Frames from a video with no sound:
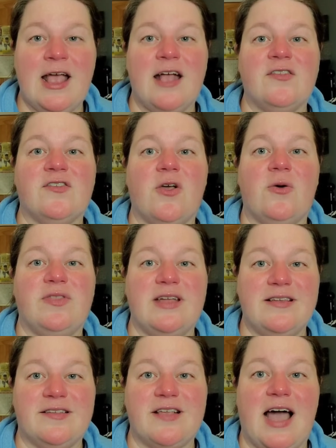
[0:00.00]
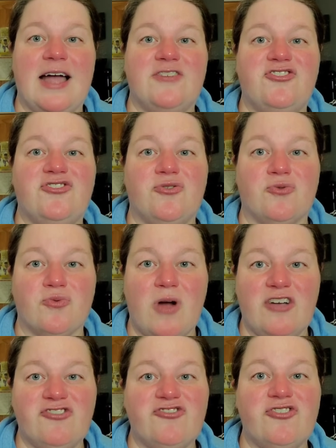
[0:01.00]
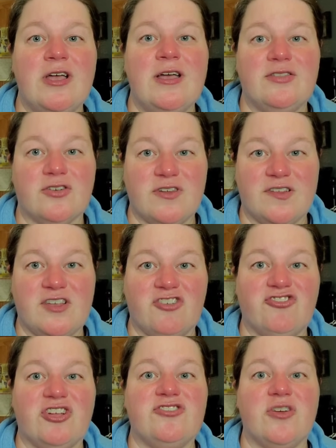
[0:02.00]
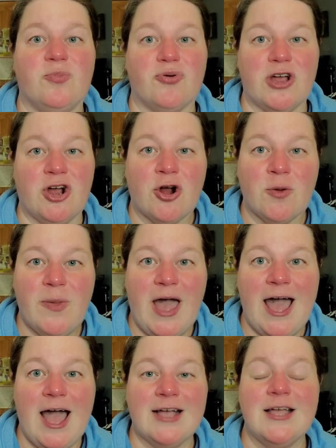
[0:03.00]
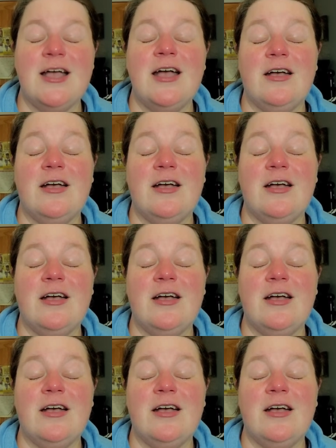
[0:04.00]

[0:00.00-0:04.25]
And so they decide to rush their decision to bring her back.